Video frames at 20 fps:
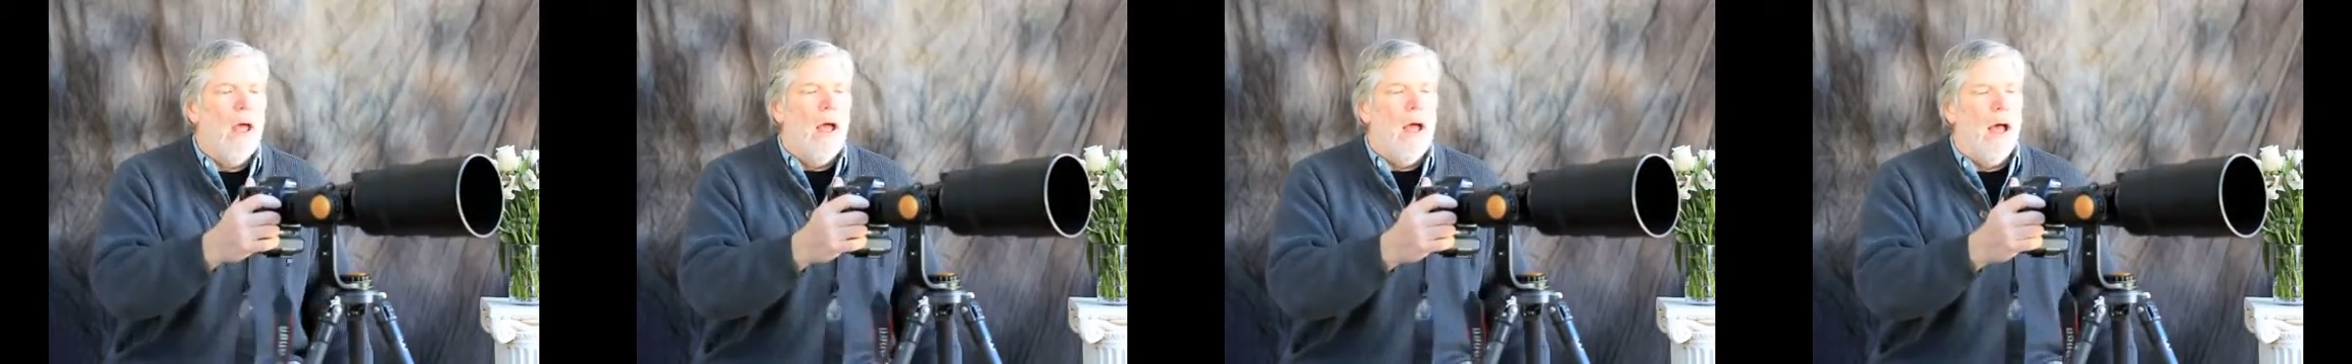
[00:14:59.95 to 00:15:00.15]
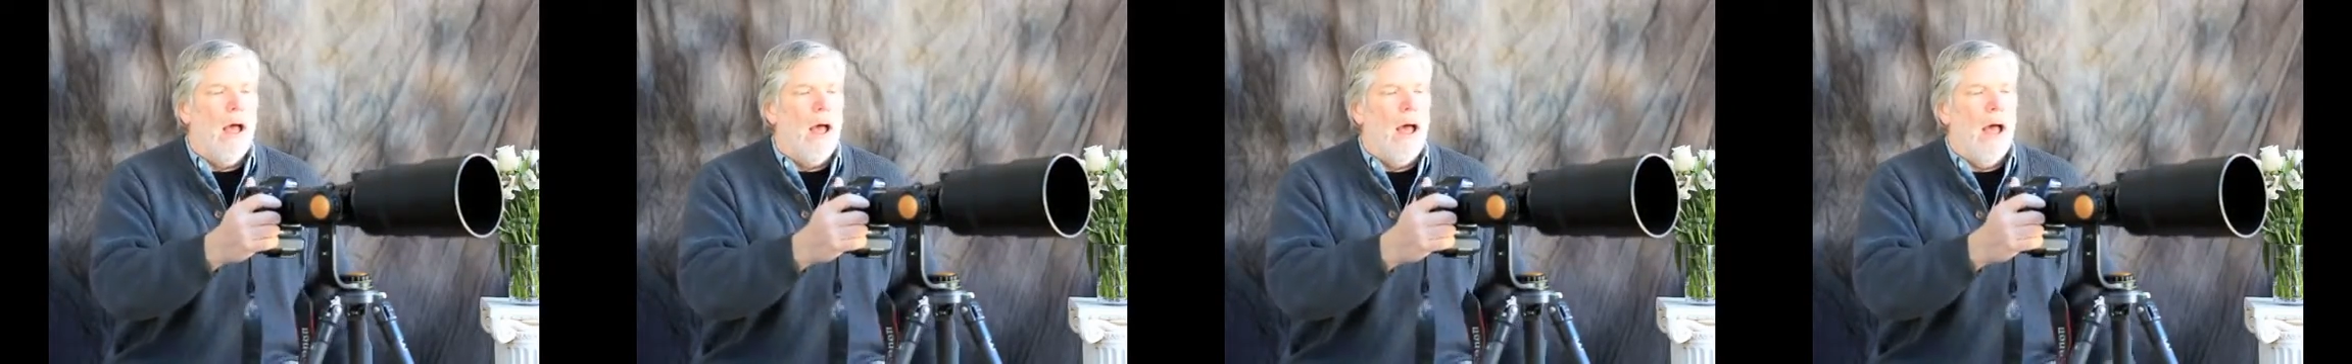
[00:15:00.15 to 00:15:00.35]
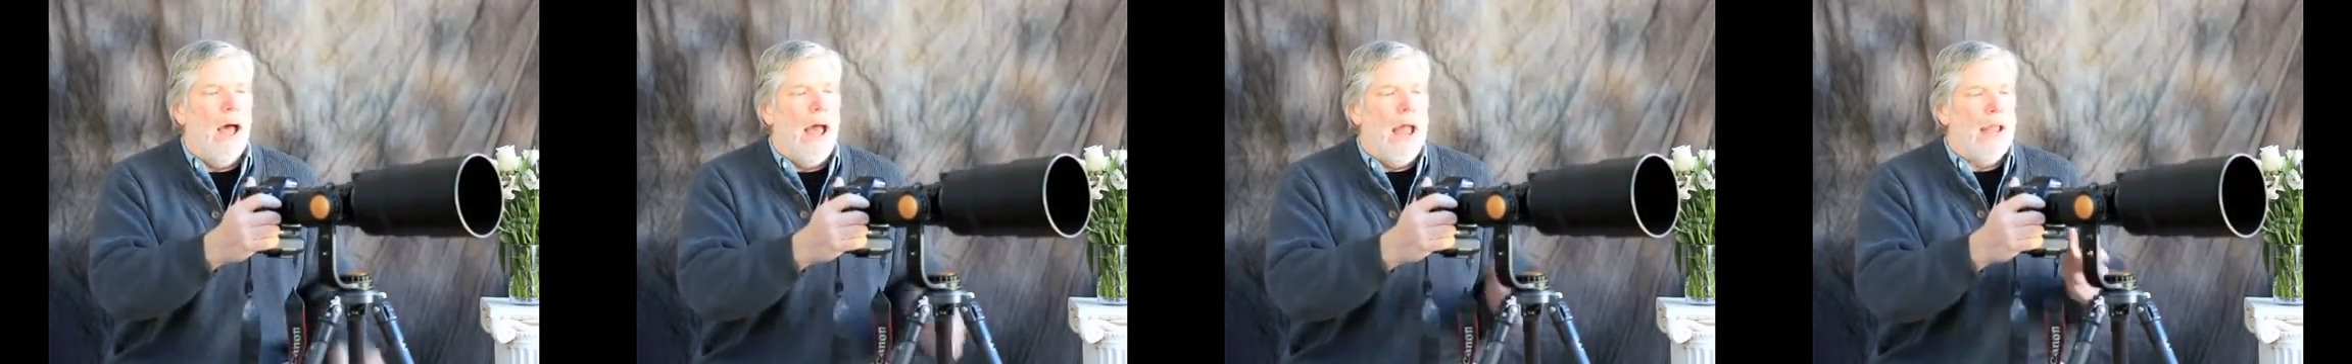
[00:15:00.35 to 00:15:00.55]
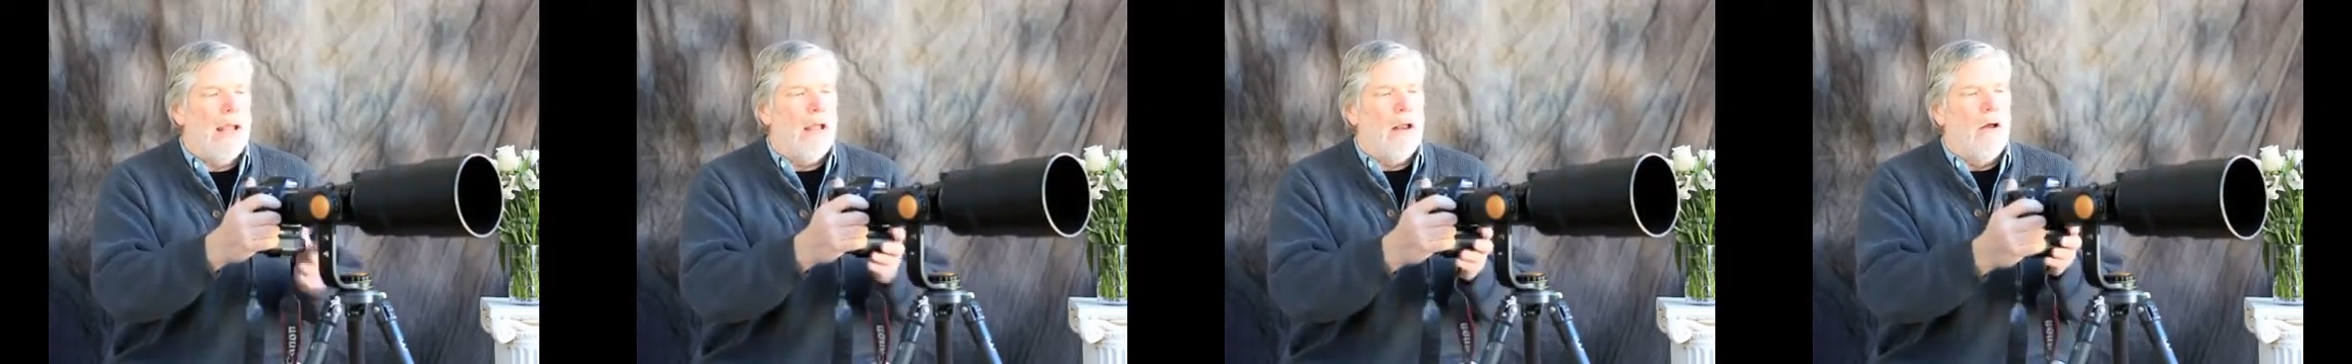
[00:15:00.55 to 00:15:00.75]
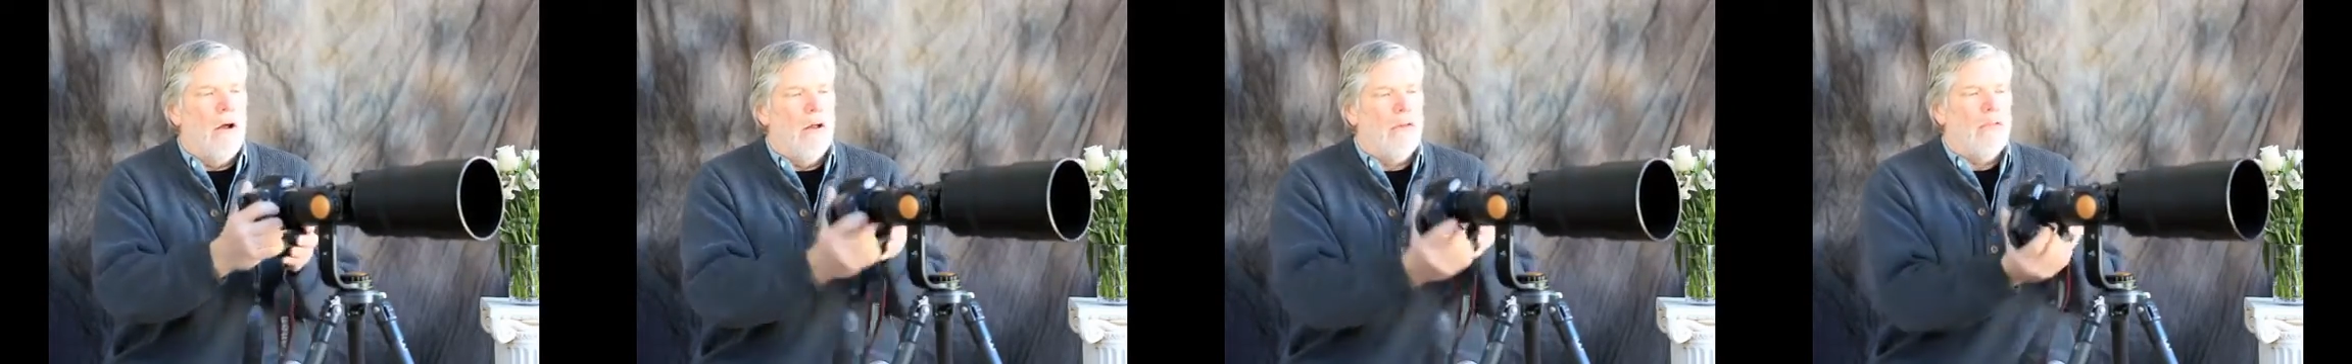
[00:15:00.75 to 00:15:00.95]
I
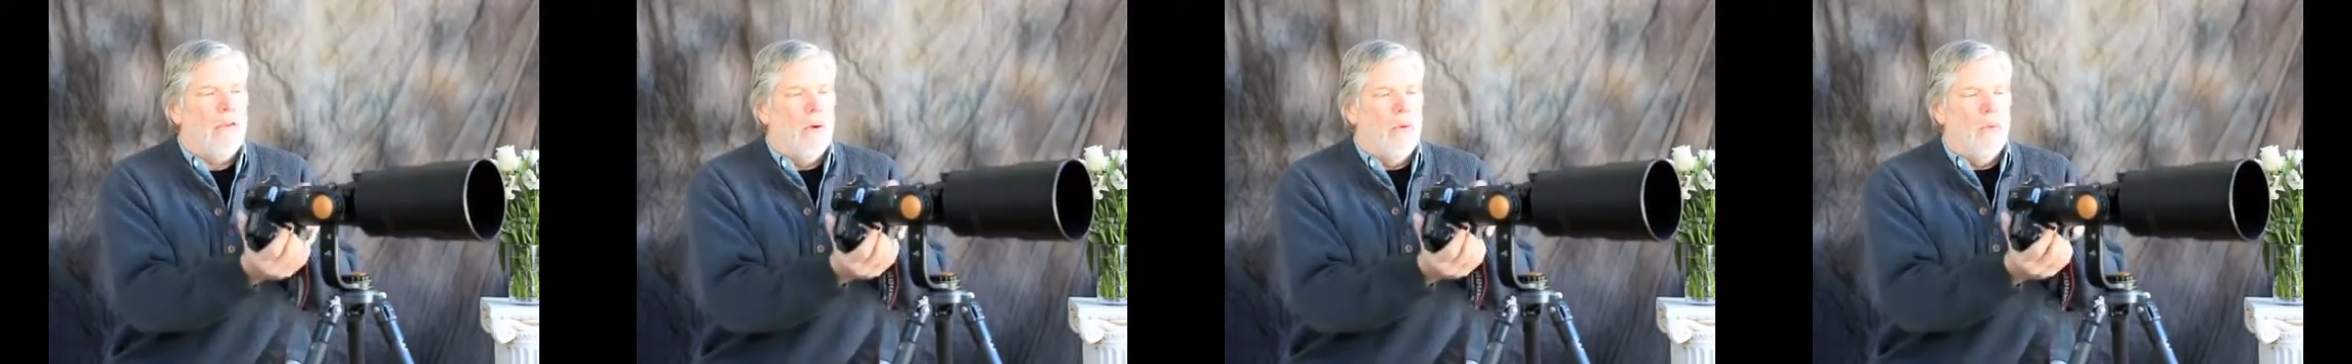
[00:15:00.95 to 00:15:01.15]
can also